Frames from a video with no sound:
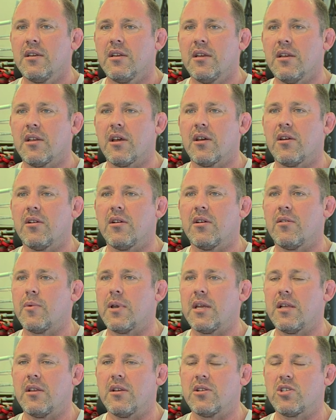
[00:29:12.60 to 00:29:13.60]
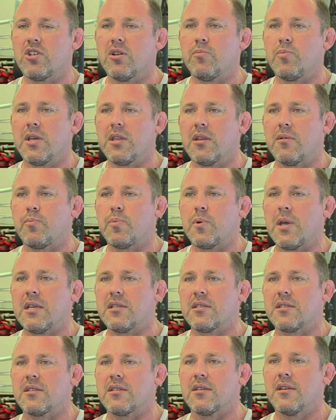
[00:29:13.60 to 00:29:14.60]
You know, I mean, this should be the
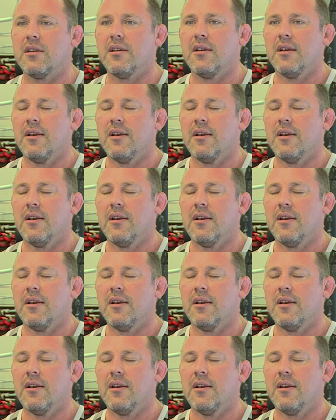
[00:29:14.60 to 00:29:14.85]
best,